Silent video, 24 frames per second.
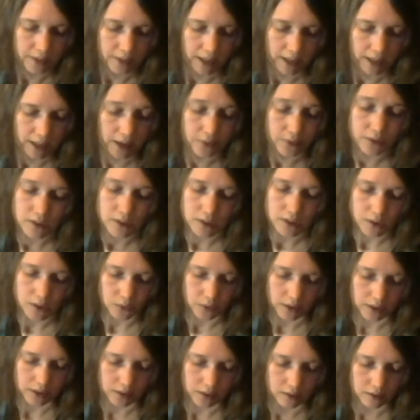and the
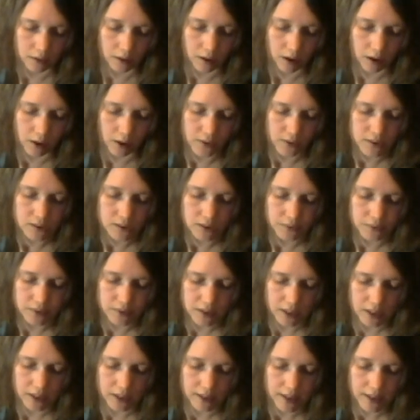screen. All the
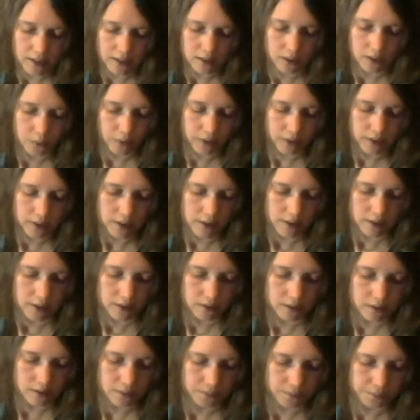service connected with
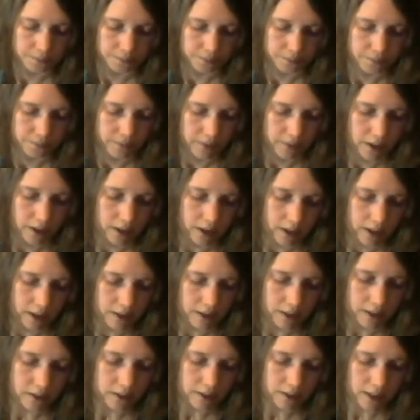these.
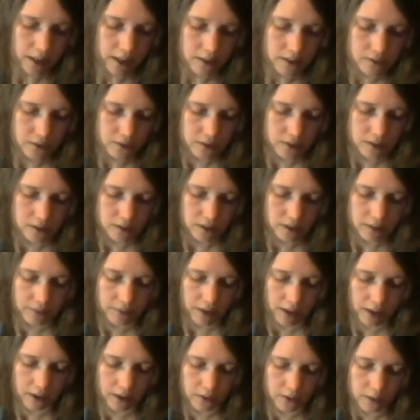And Eleazar, the son of
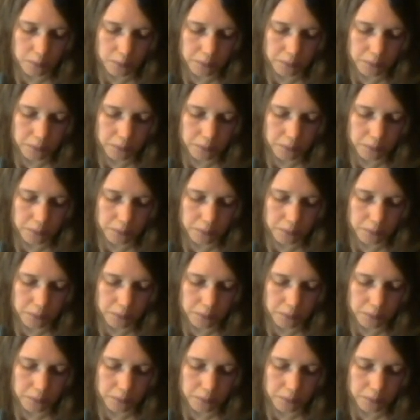Aaron the